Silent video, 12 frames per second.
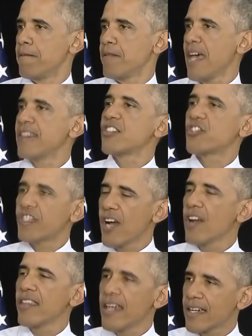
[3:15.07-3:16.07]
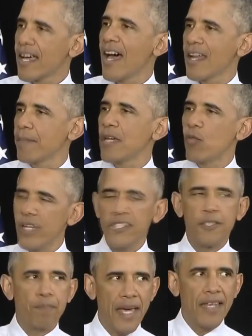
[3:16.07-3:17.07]
As a share of the economy, we
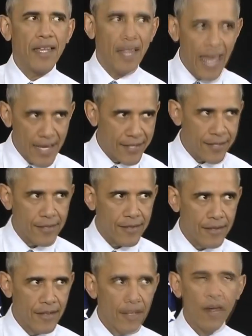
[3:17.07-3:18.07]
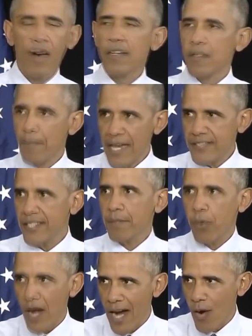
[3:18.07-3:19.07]
spend less on domestic
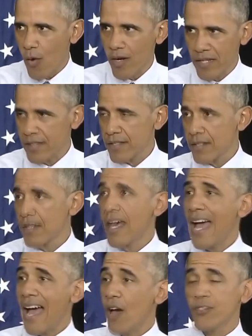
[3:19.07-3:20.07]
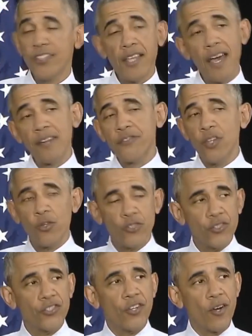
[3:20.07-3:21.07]
priorities outside of
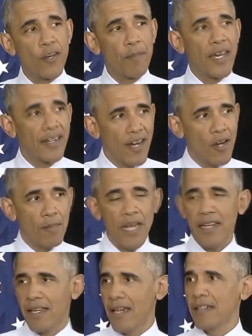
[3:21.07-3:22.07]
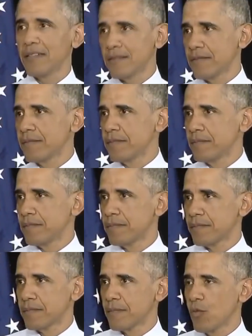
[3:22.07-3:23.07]
Social Security, Medicare, and Medicaid.
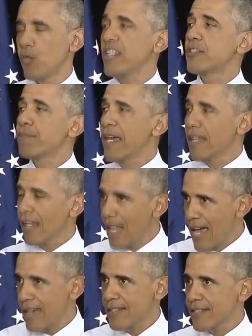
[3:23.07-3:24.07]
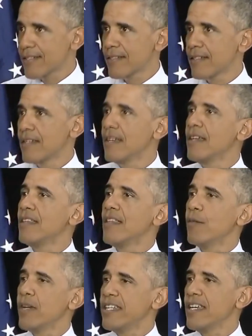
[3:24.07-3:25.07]
We spend less
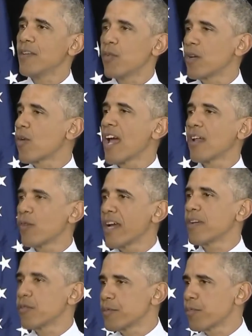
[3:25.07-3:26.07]
than we did when Ronald Reagan was